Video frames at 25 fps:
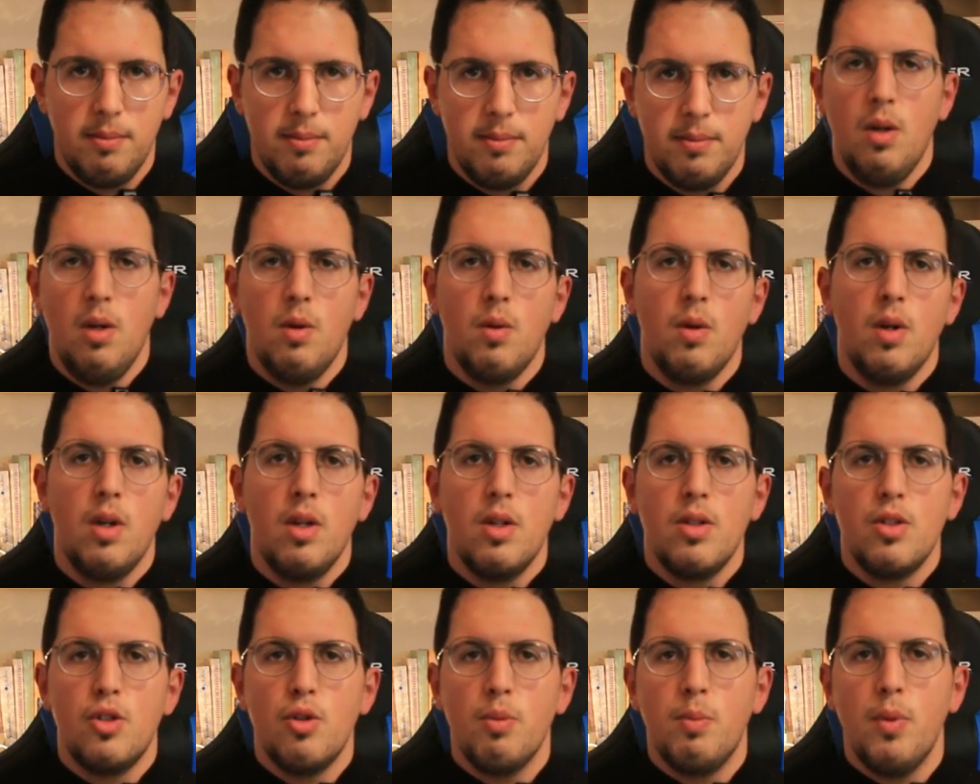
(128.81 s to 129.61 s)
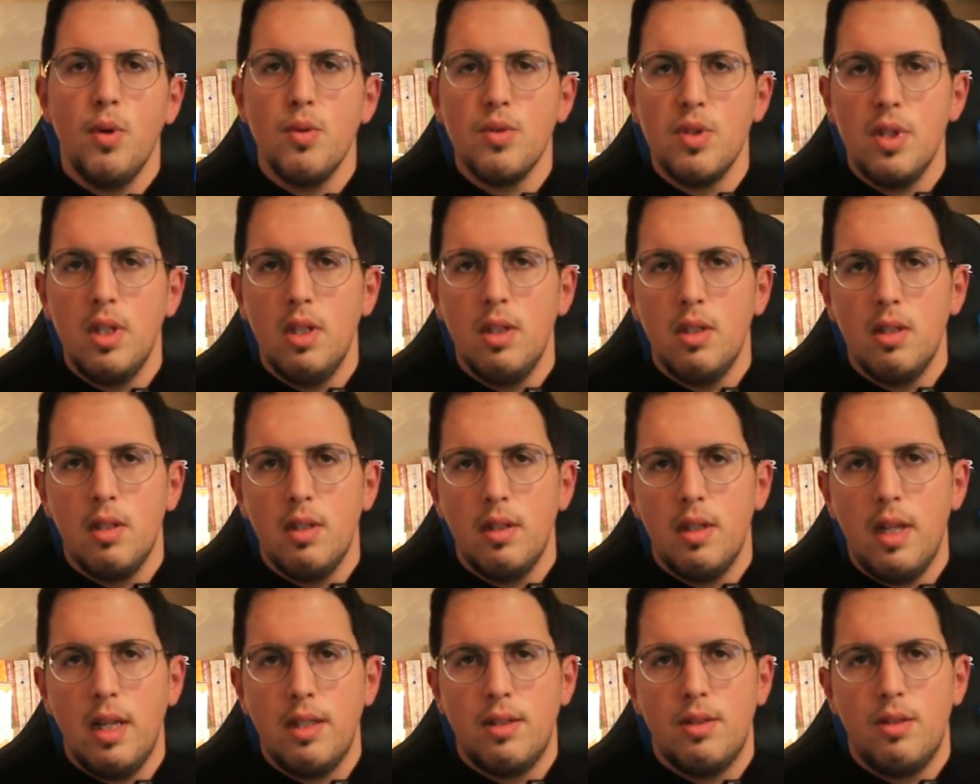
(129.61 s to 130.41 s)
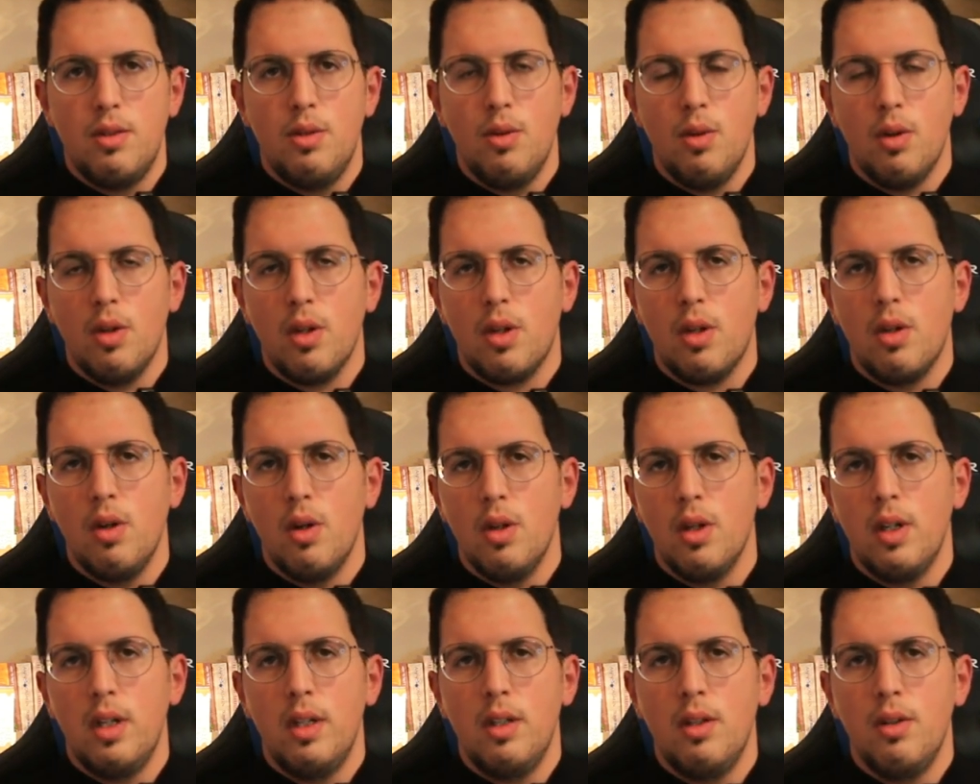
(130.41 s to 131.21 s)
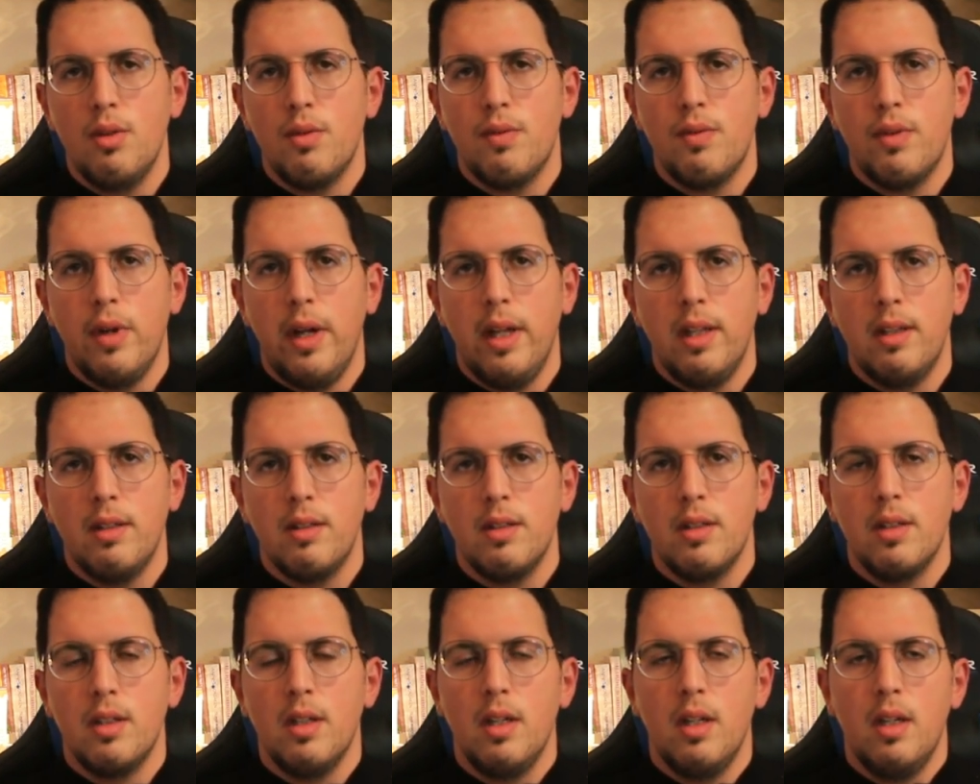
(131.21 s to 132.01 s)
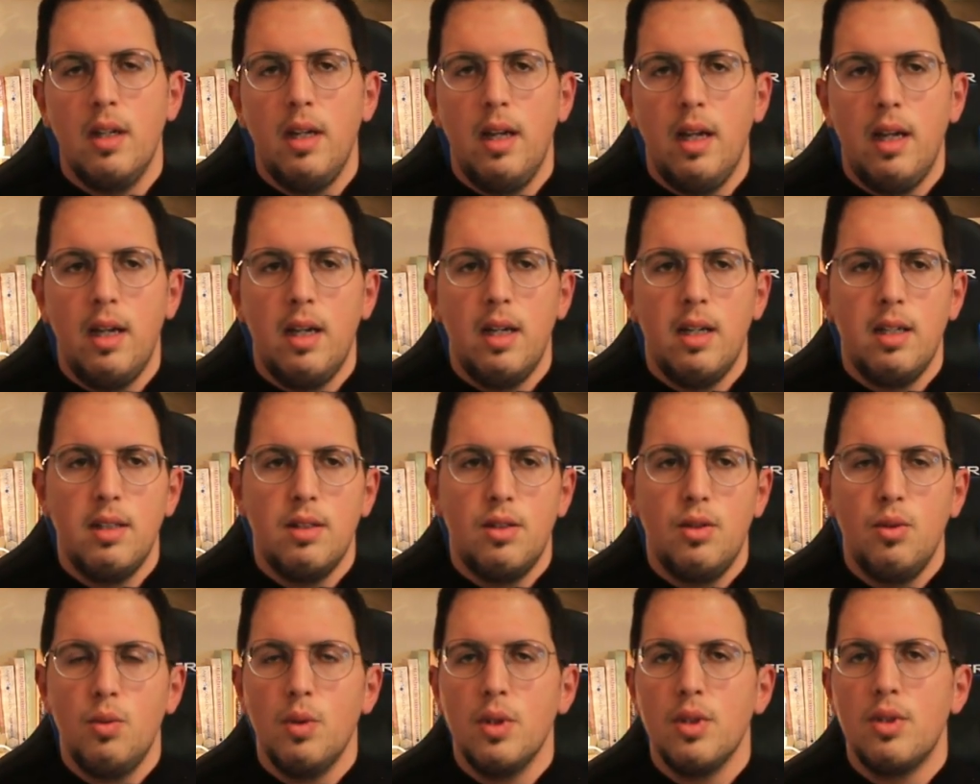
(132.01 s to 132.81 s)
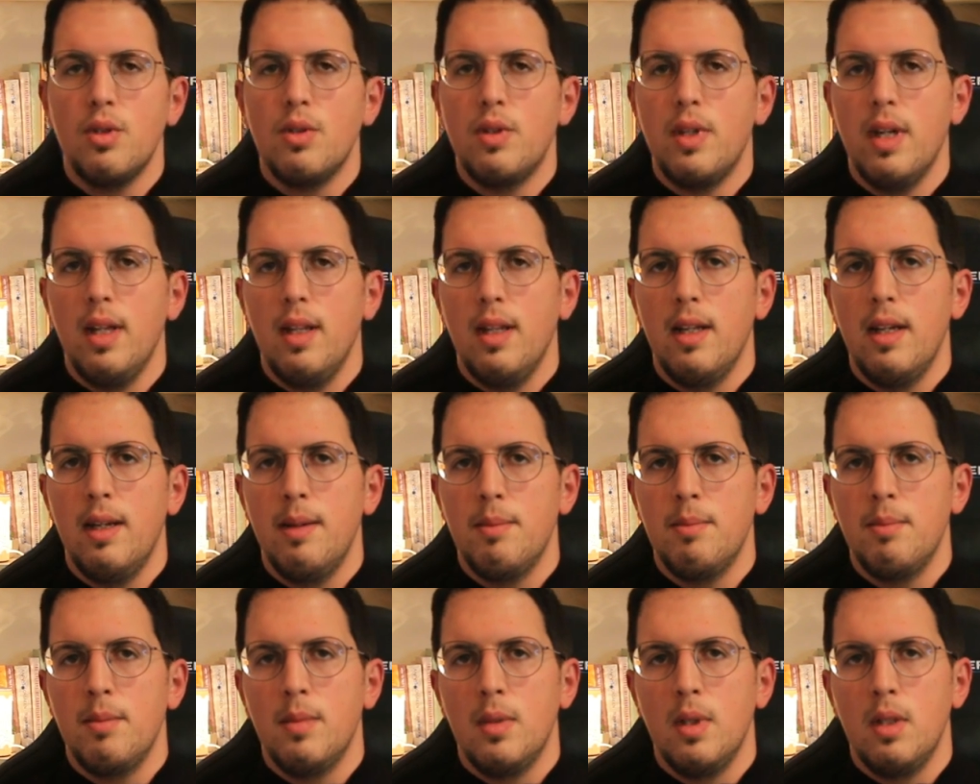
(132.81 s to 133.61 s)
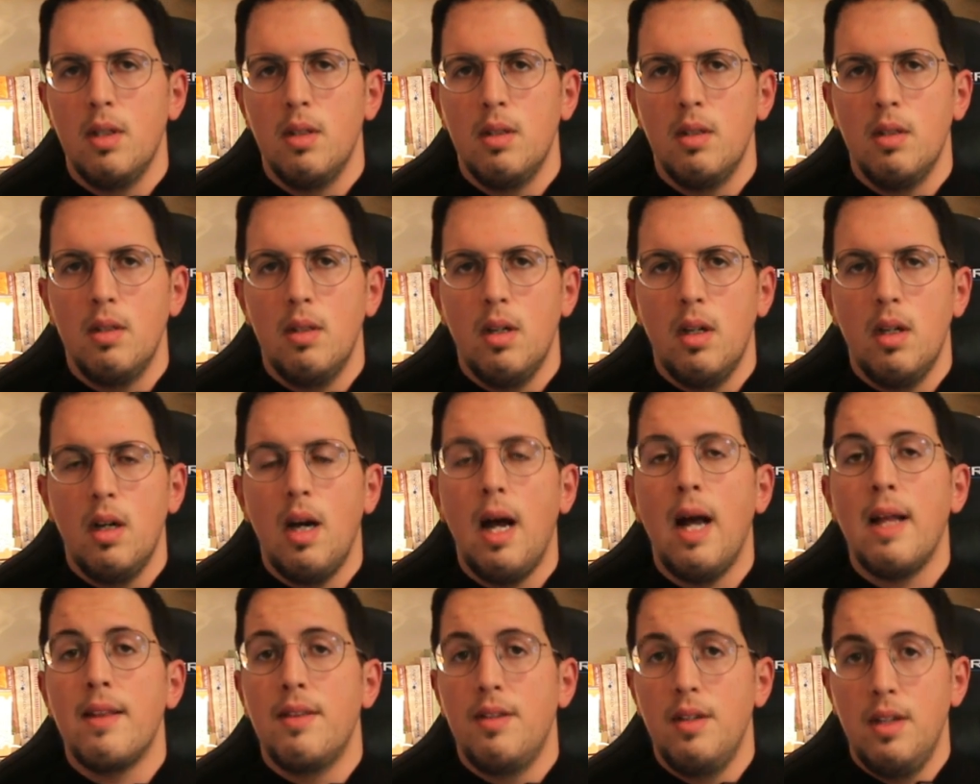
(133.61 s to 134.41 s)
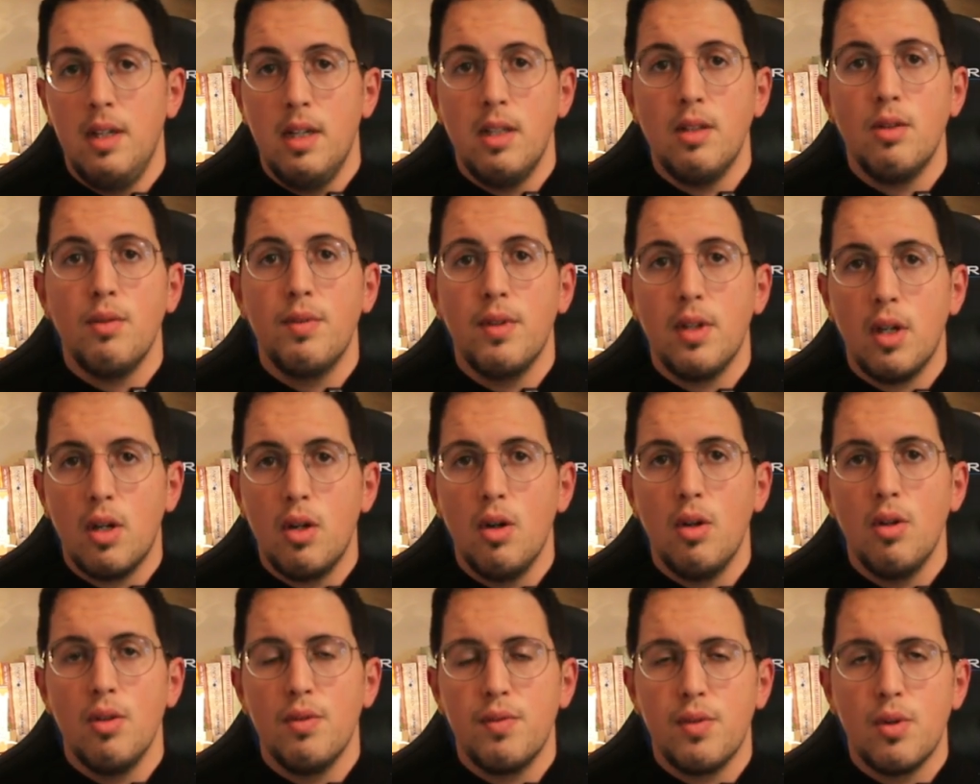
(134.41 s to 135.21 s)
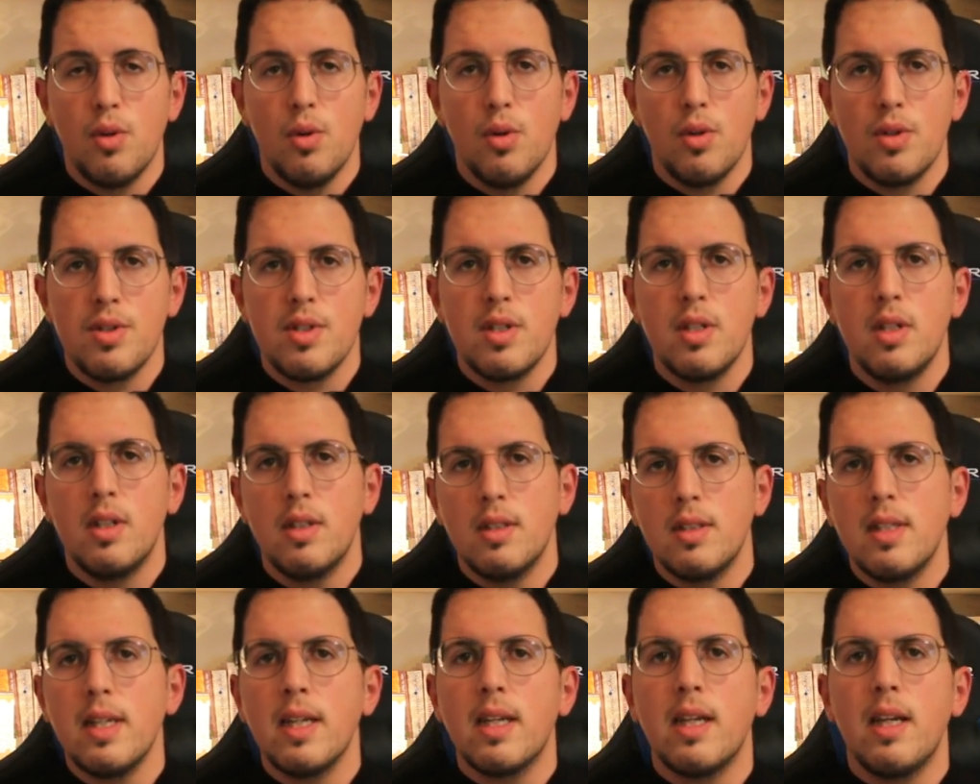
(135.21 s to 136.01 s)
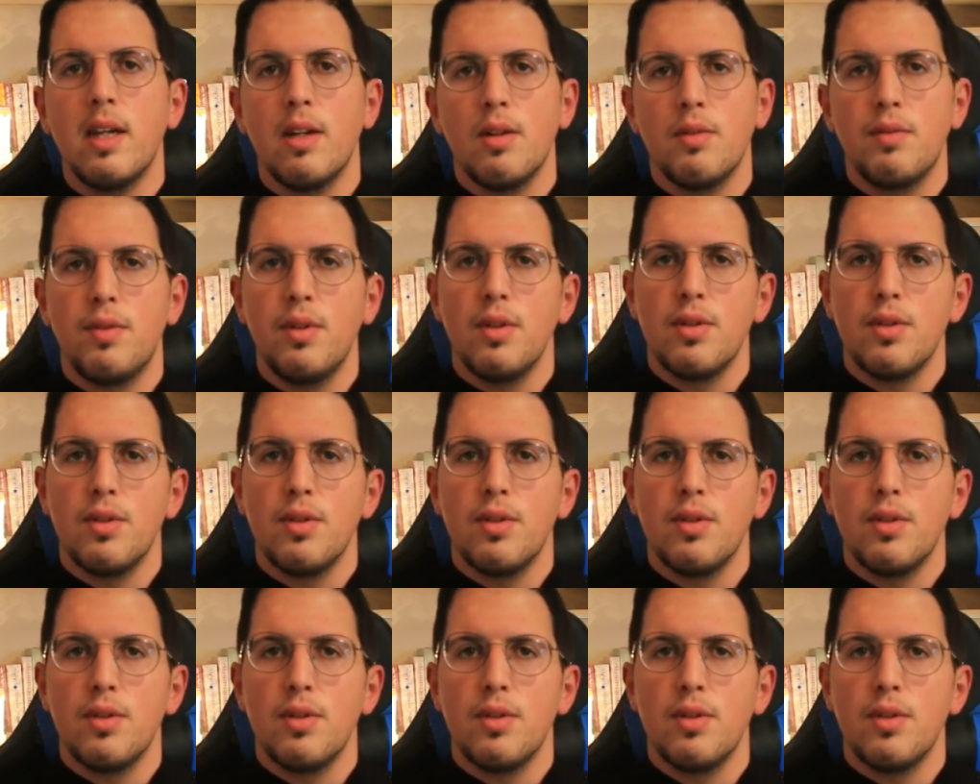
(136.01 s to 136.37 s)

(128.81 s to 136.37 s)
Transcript: So, supposing that you are calling your friend and you want to tell him, at the end of the call of course, take care of